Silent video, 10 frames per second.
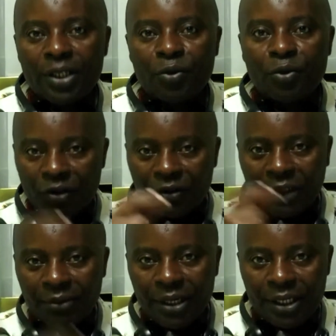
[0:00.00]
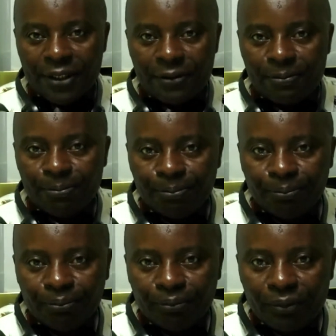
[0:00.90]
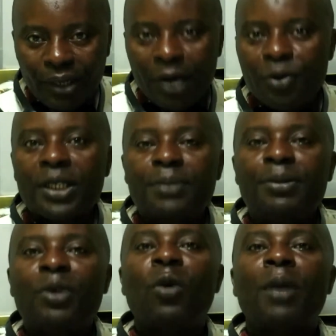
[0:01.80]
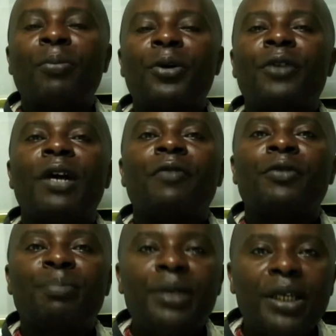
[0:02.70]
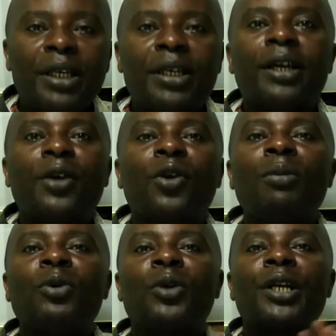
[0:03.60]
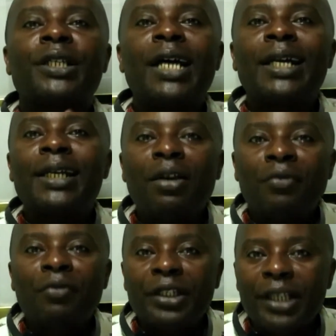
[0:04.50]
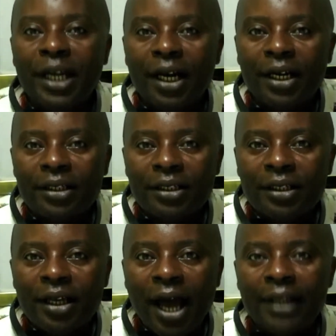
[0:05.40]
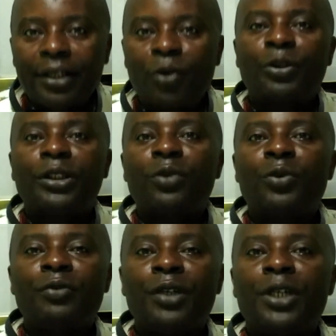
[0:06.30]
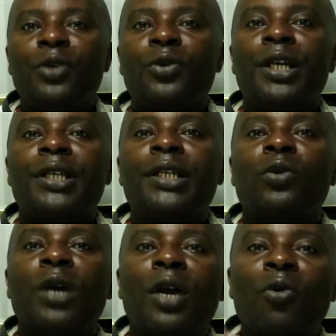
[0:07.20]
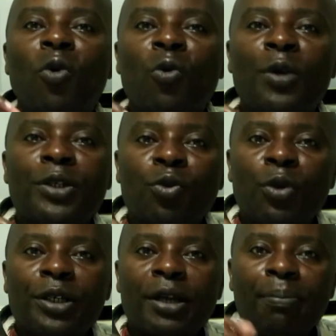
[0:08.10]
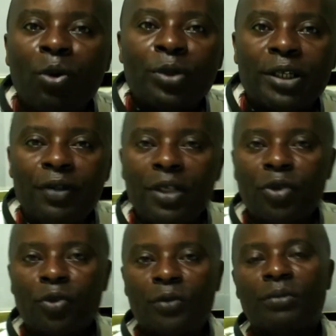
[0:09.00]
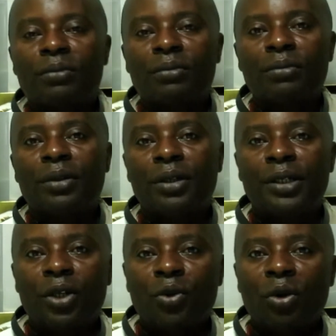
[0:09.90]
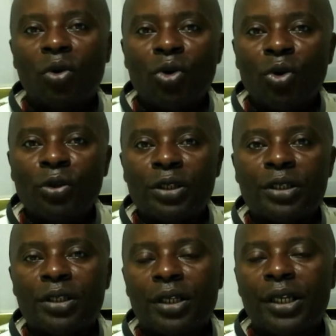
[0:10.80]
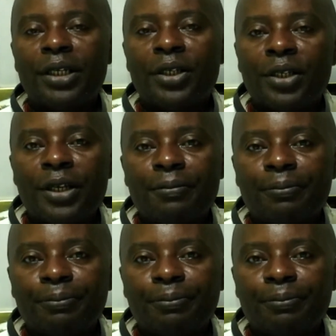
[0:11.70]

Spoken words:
You've saved 30 minutes. And trust me, 1.5 speed, you will understand everything there. And the good thing with videos is that you can always do what you pause a video, take your own notes, etc.